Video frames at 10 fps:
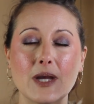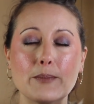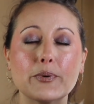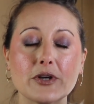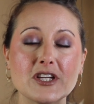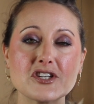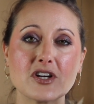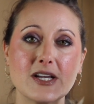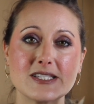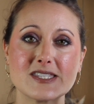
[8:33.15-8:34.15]
I'm pretty
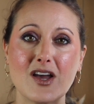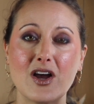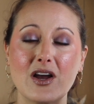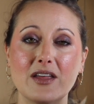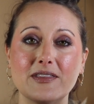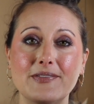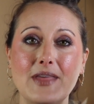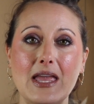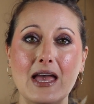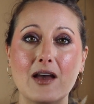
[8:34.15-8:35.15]
sure I saw that
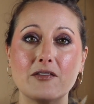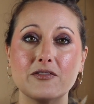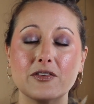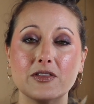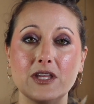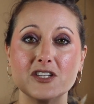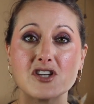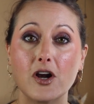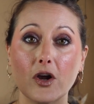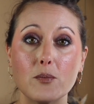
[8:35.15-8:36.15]
they have the
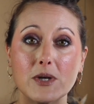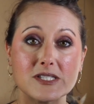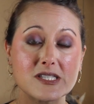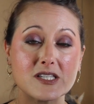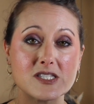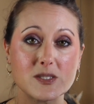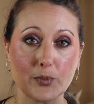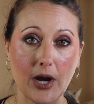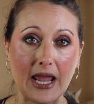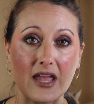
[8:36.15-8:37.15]
Choco Musk
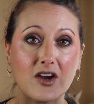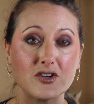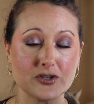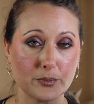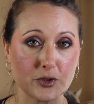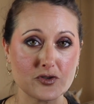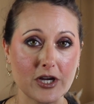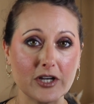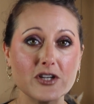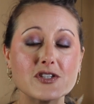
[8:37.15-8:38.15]
spray on Triple
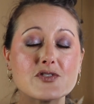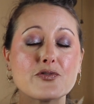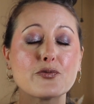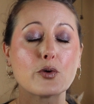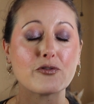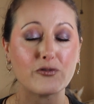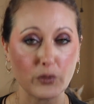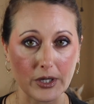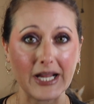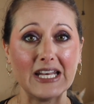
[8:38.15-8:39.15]
Traders for
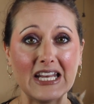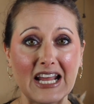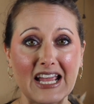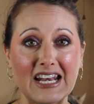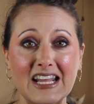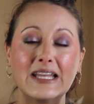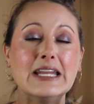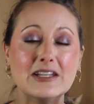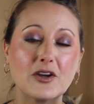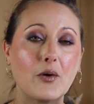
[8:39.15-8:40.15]
$4.99. I
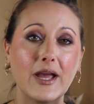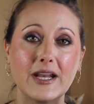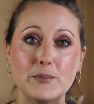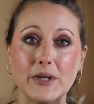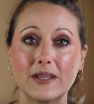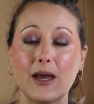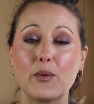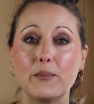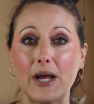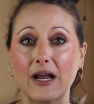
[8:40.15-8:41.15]
need to go ahead and pick that
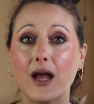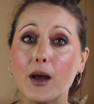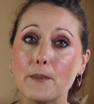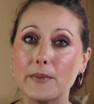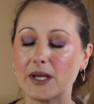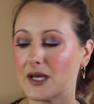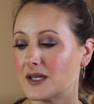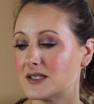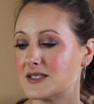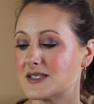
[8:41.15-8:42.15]
one back up
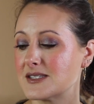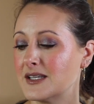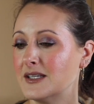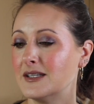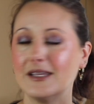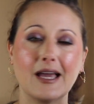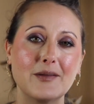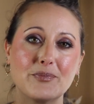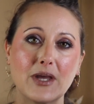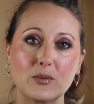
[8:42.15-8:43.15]
because
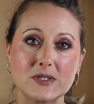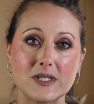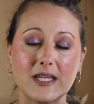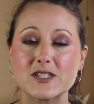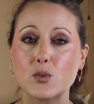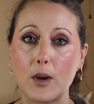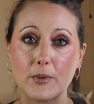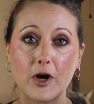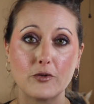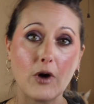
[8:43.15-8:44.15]
yeah, that was a
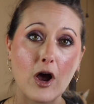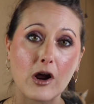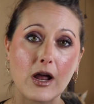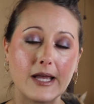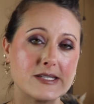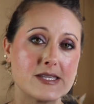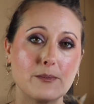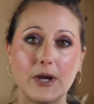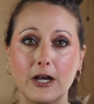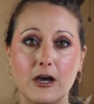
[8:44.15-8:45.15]
swap gone wrong. I
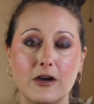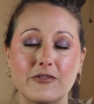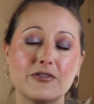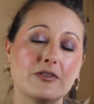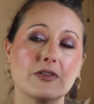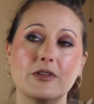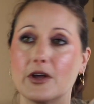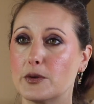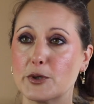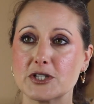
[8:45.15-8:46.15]
sent mine off. The
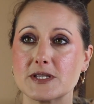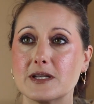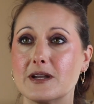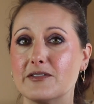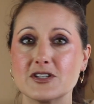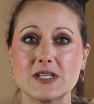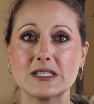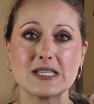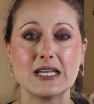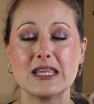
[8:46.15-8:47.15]
other person never
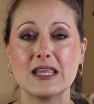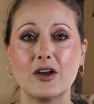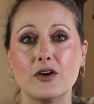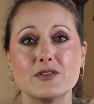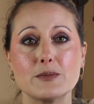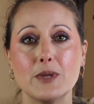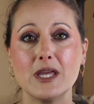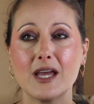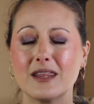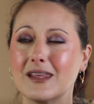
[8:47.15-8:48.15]
sent anything off to
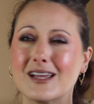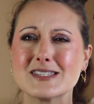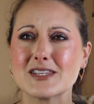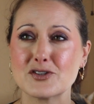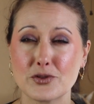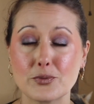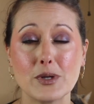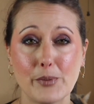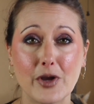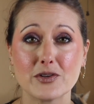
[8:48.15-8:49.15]
me. I think I sent her
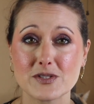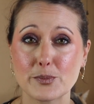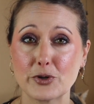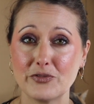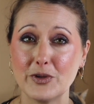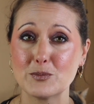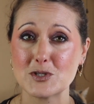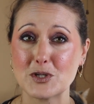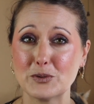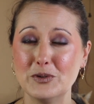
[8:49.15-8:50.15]
three bottles of perfume
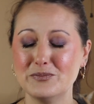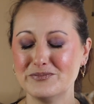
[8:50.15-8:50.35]
too.